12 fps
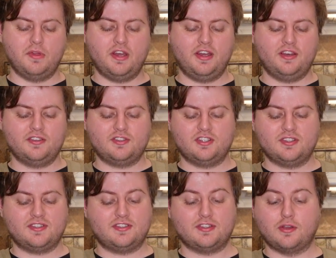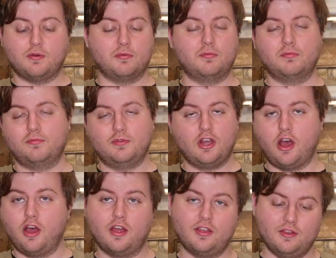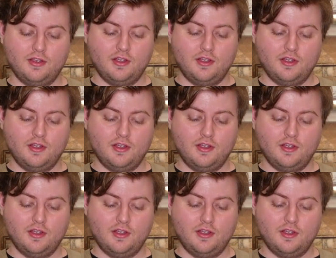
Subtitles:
and it is just so not.